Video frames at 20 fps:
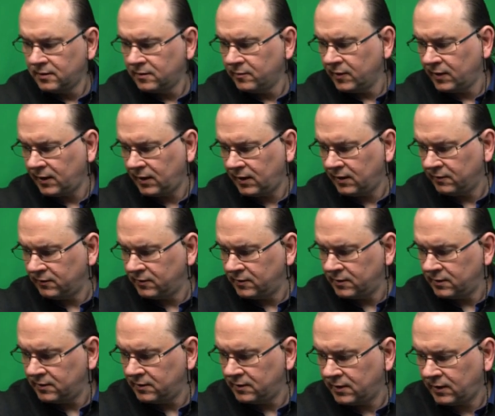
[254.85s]
But I
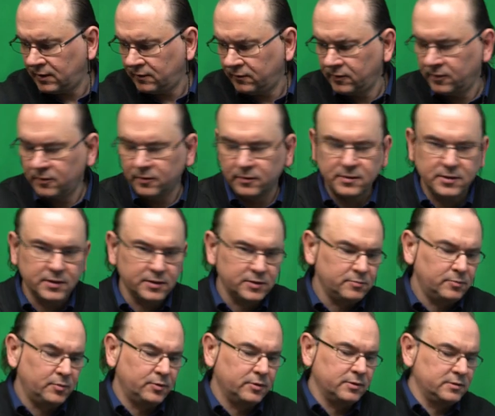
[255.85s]
haven't got such
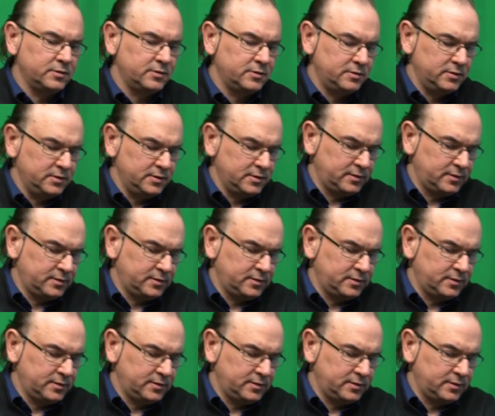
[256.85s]
boards.